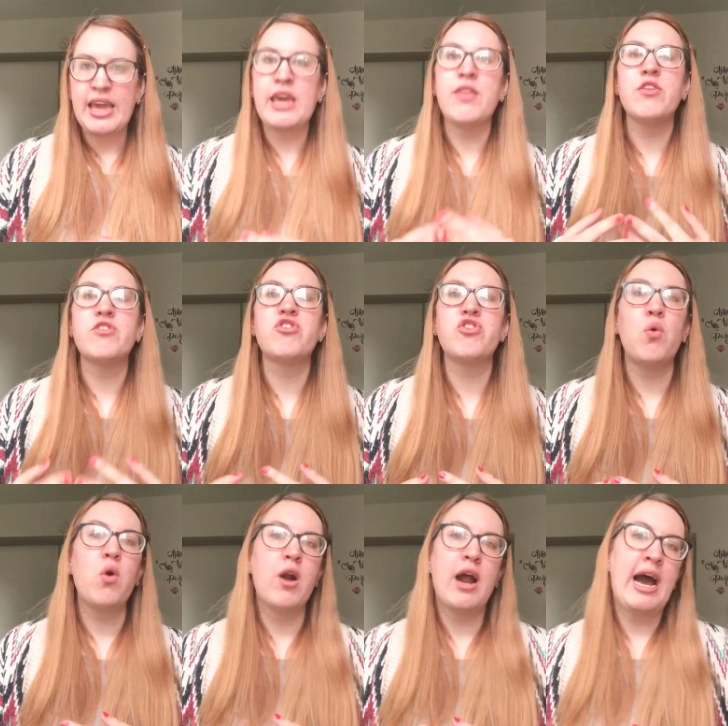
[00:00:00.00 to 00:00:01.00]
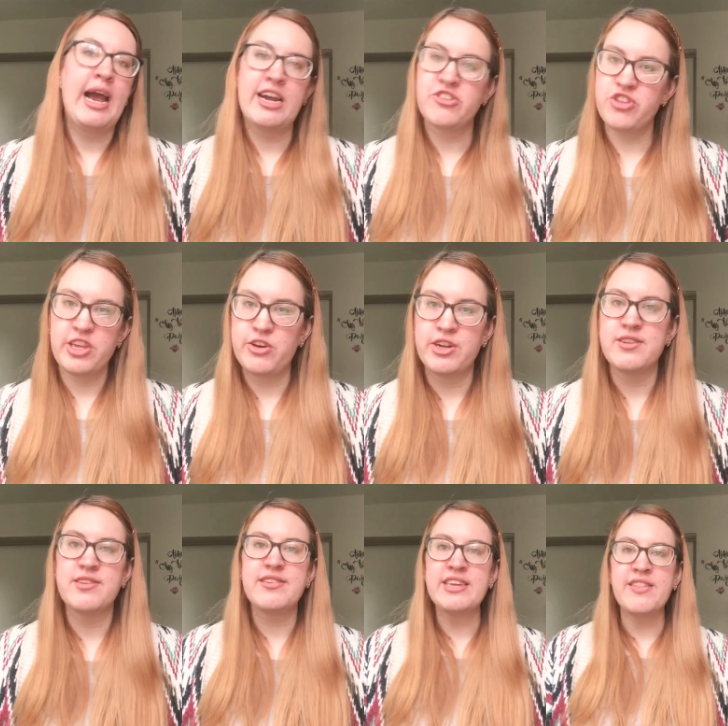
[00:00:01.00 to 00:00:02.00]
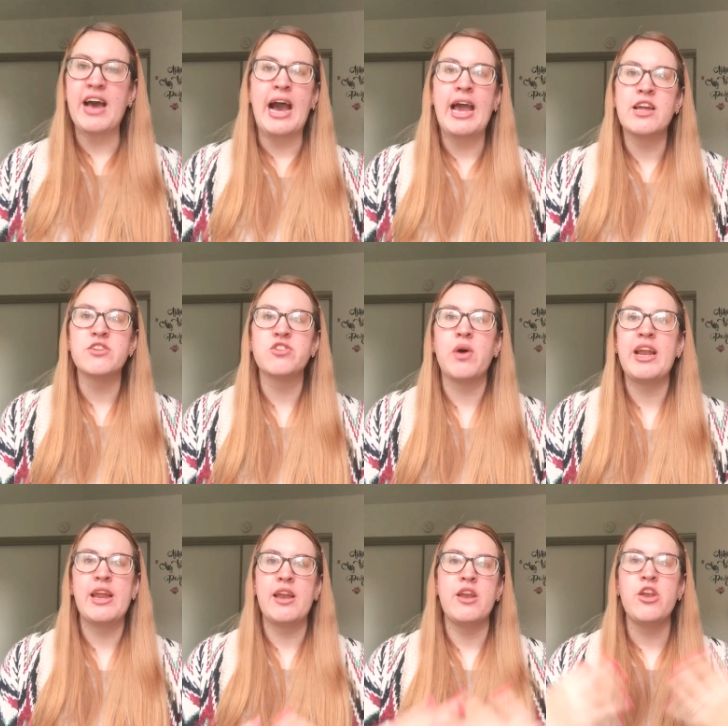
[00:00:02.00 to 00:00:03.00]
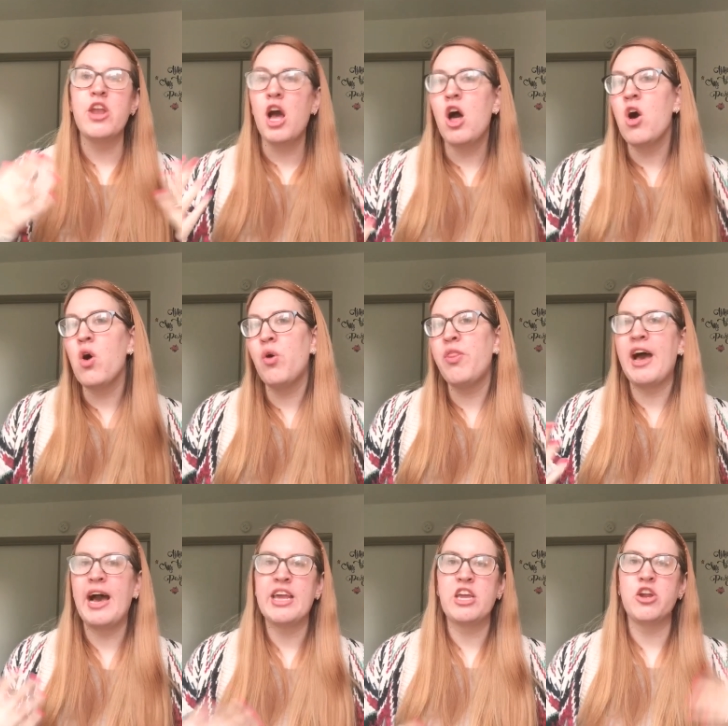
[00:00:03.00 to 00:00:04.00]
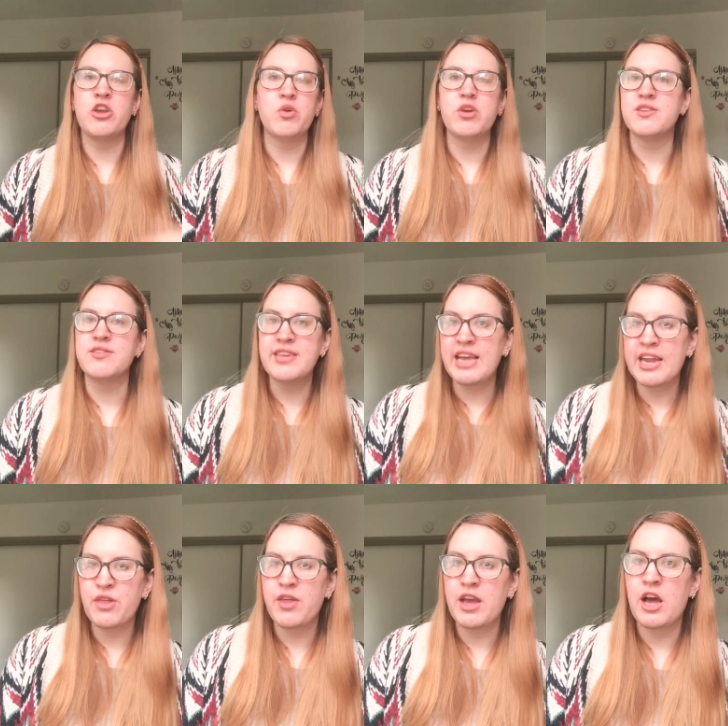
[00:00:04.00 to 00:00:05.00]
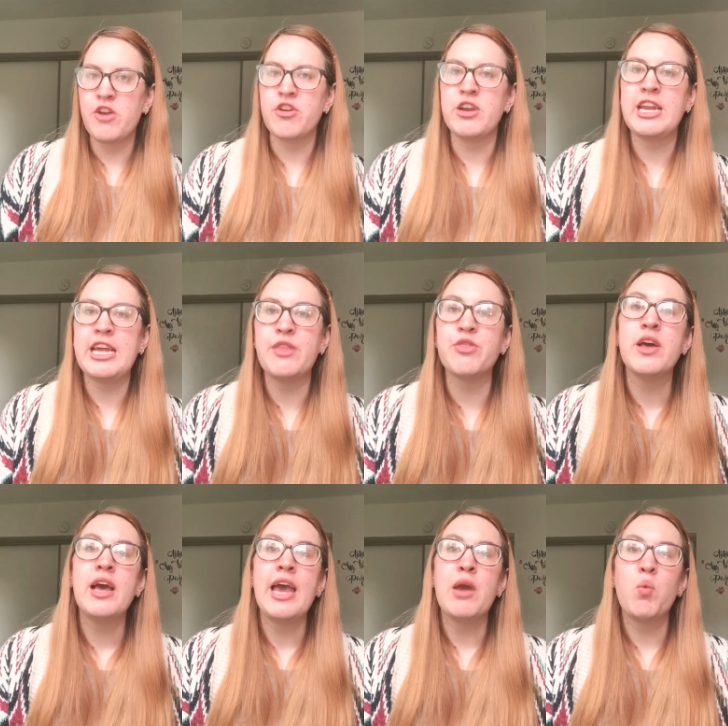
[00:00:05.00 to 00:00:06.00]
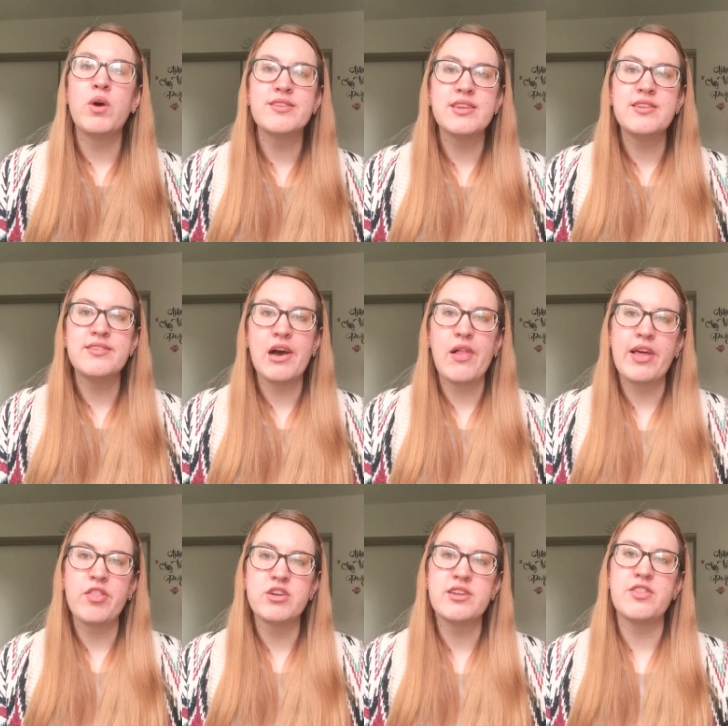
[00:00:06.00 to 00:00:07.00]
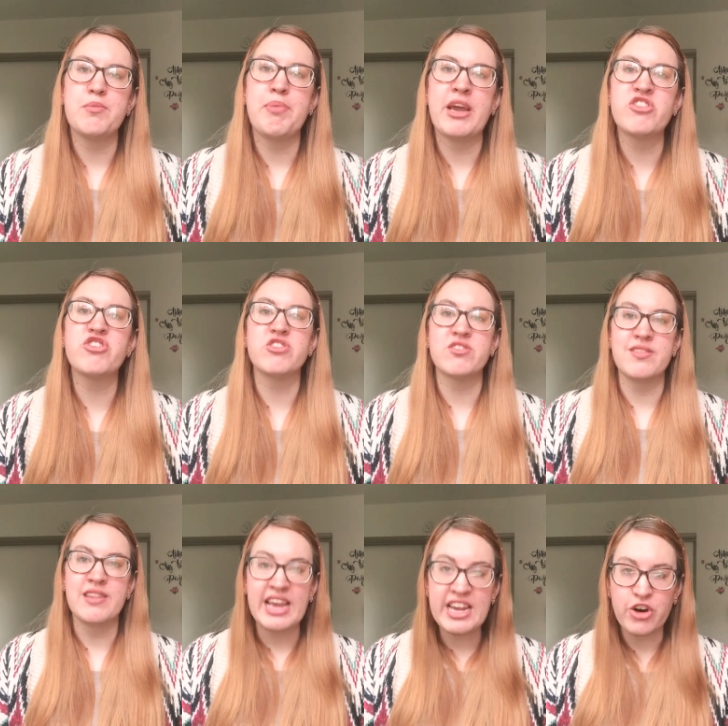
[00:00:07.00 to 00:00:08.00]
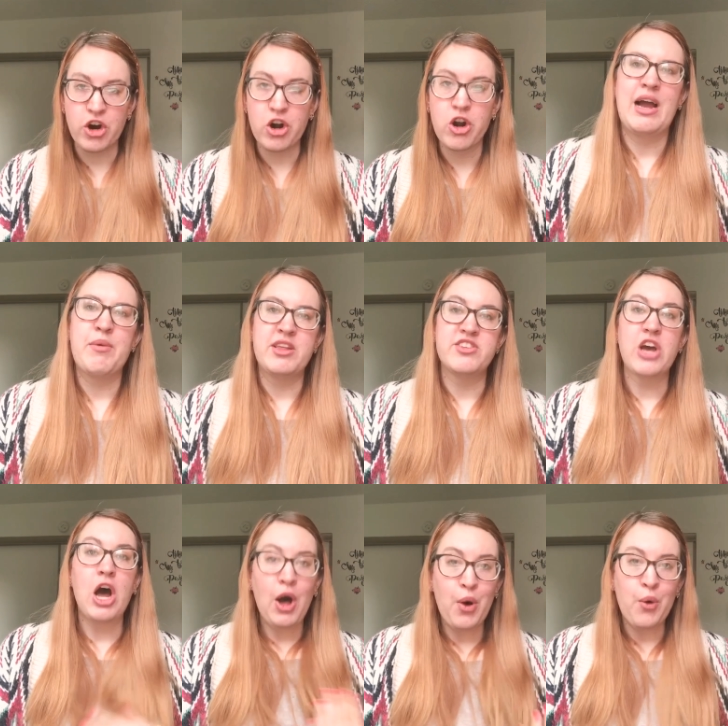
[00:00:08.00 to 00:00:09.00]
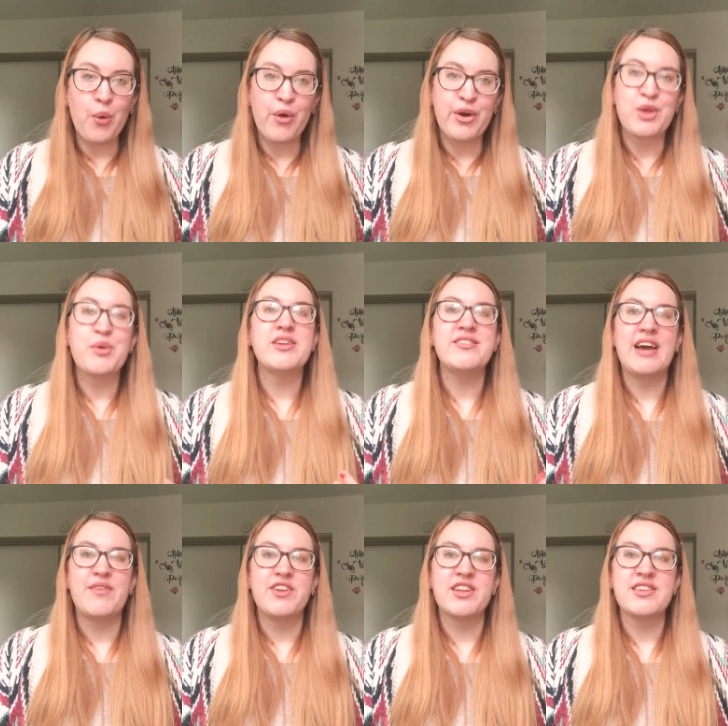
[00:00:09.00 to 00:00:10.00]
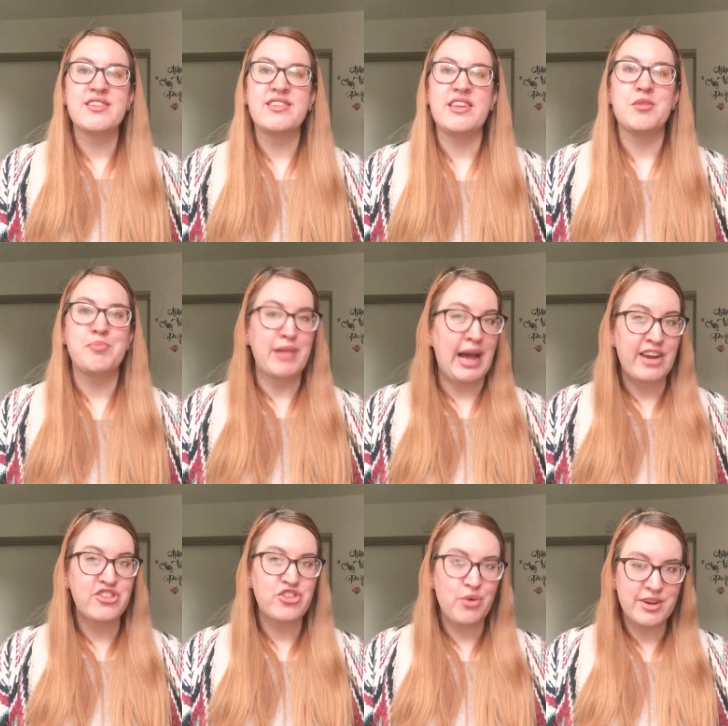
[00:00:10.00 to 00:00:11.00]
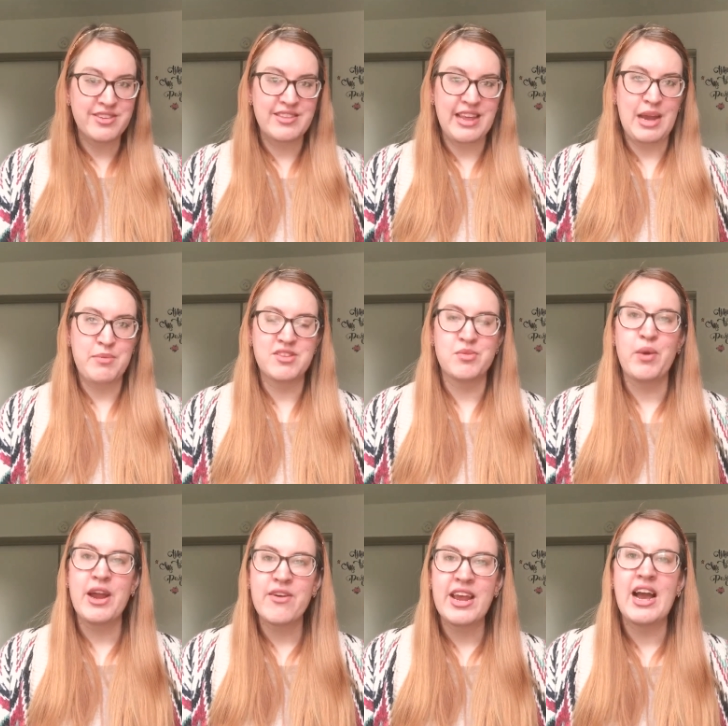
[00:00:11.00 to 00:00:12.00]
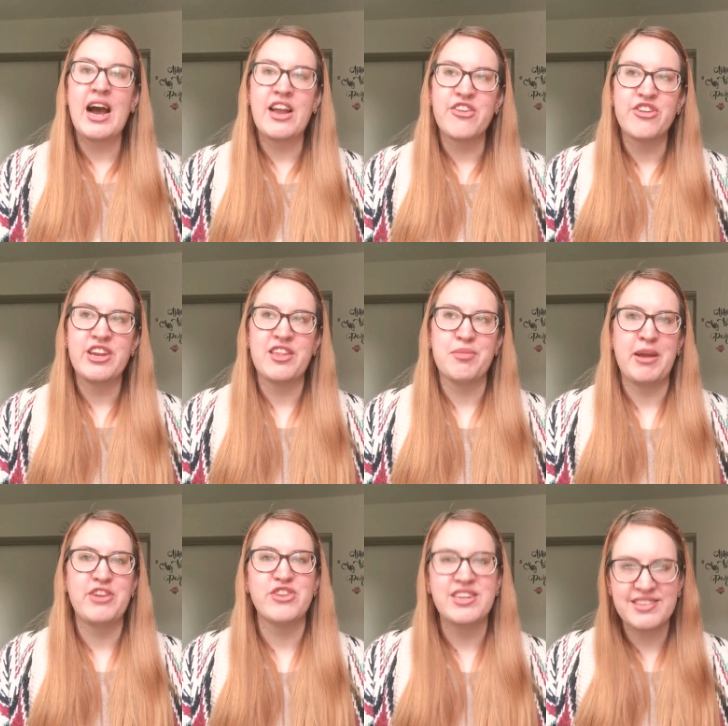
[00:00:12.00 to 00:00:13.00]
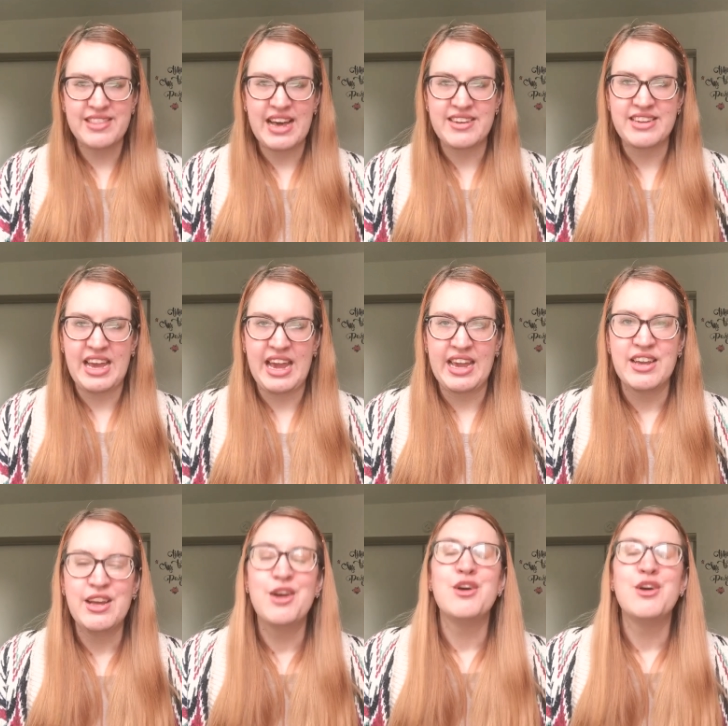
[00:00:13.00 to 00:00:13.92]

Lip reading: in the store, I actually couldn't see that. And so I didn't know that, you could see anything underneath. It wasn't until I looked at the pictures later, I realized, oh, you can definitely see the black shorts that I was wearing underneath my dress that day.